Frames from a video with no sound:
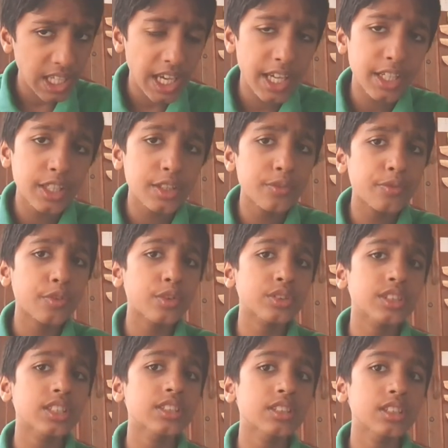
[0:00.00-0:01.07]
and it
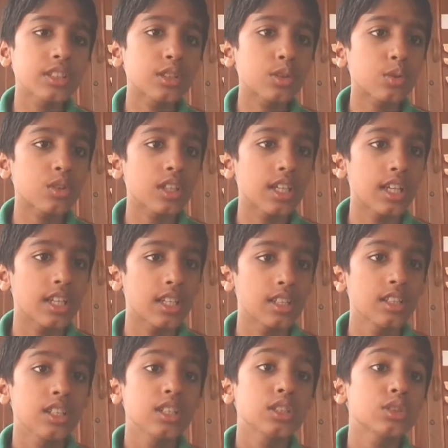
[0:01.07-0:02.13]
forces it through the gill.
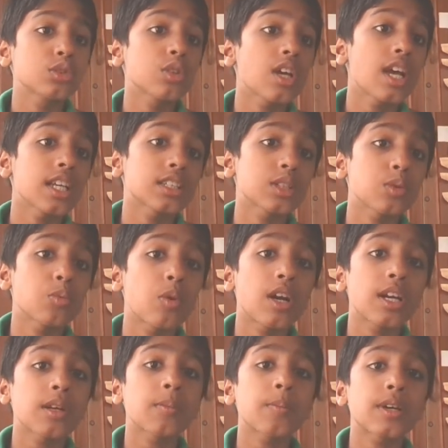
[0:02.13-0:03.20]
So as the
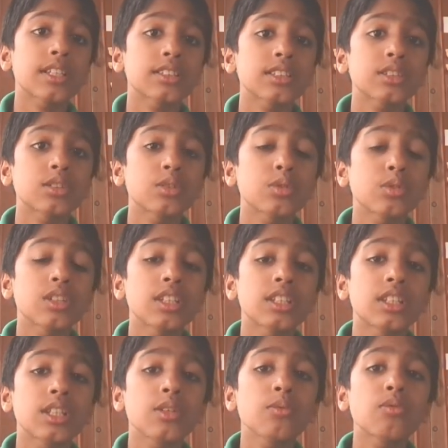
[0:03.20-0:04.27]
water passes through the
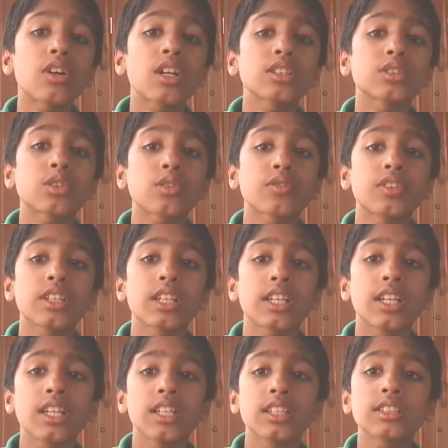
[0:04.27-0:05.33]
thin walls of the
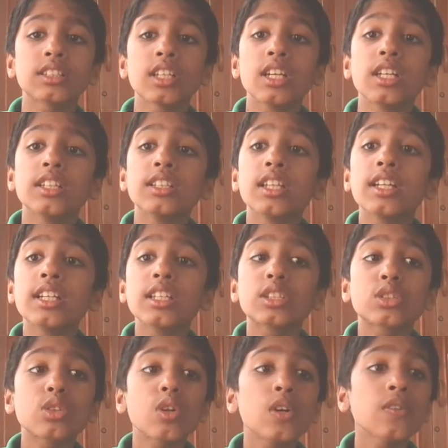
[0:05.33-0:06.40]
gills, the
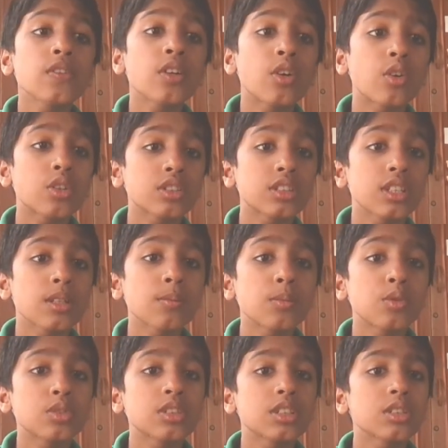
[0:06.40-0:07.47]
dissolved oxygen
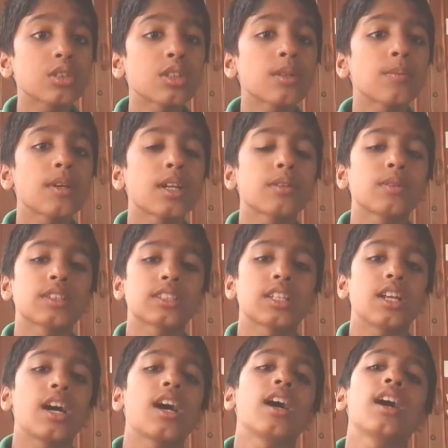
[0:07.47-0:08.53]
moves into the blood
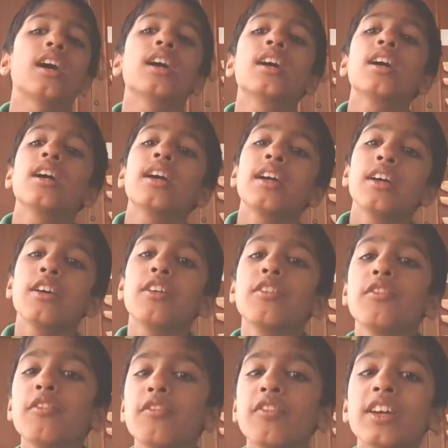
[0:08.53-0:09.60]
vessel.
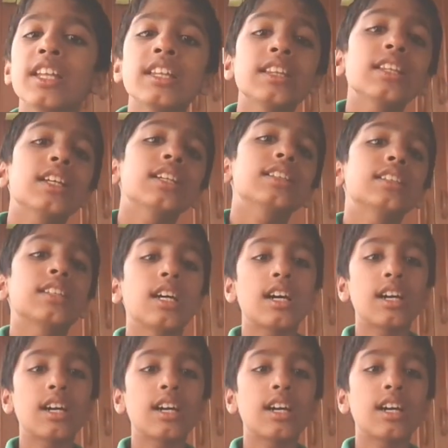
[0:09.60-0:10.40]
When the